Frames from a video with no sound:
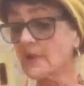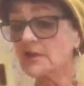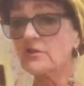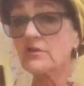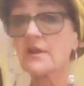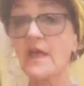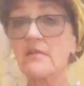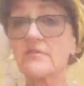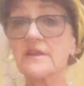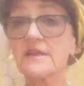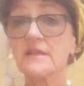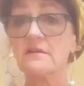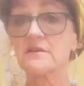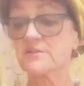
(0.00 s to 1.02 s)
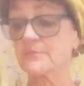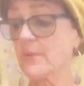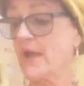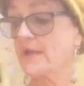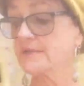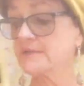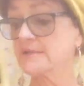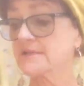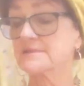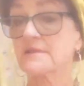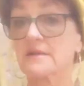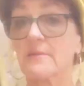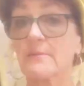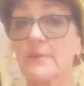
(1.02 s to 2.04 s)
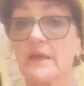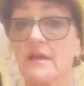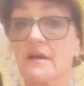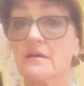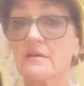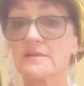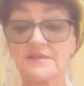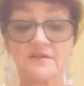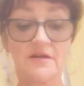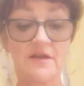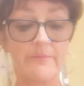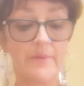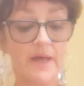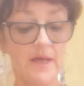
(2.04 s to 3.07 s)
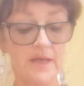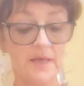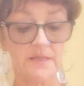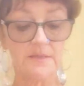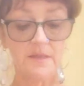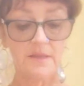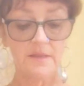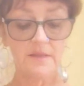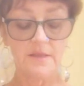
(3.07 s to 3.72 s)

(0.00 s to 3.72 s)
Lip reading: And you can get a really large pan in this, like a big cast iron pan.